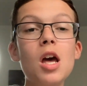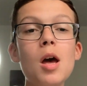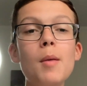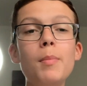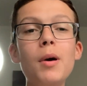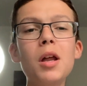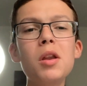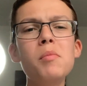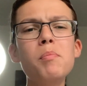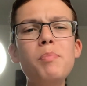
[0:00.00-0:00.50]

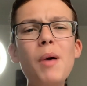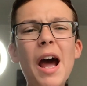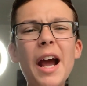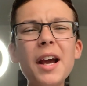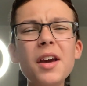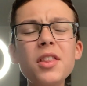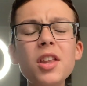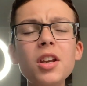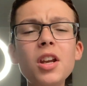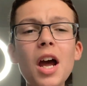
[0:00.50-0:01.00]
But
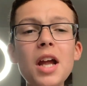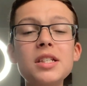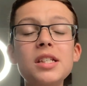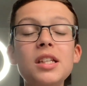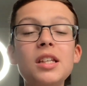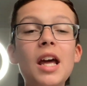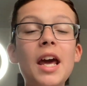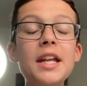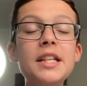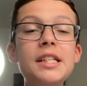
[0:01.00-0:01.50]
back in the
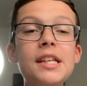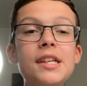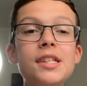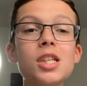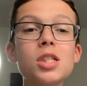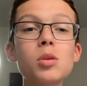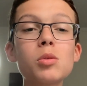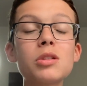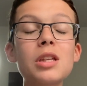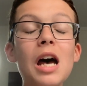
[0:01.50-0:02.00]
1980s,
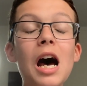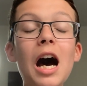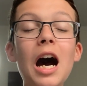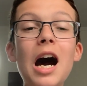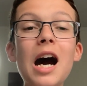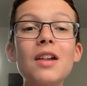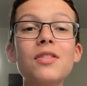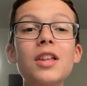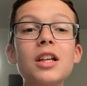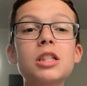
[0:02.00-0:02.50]
this was a
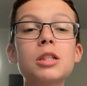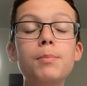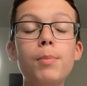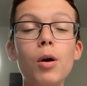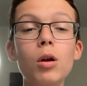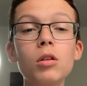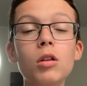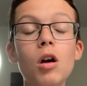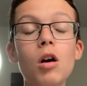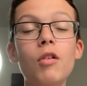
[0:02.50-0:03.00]
hard thing to
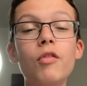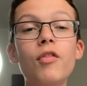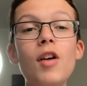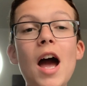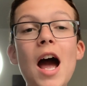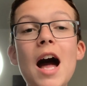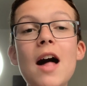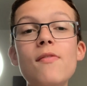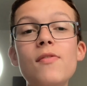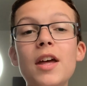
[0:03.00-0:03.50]
pull off,
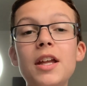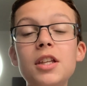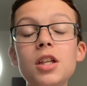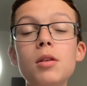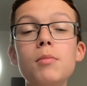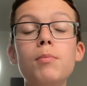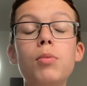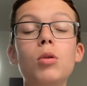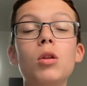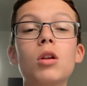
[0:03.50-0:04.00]
and they
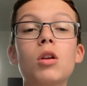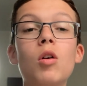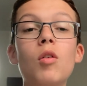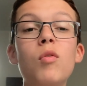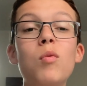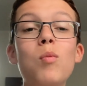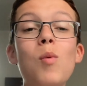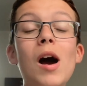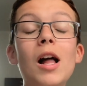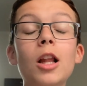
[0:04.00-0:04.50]
didn't pull it
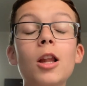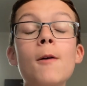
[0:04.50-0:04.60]
off well.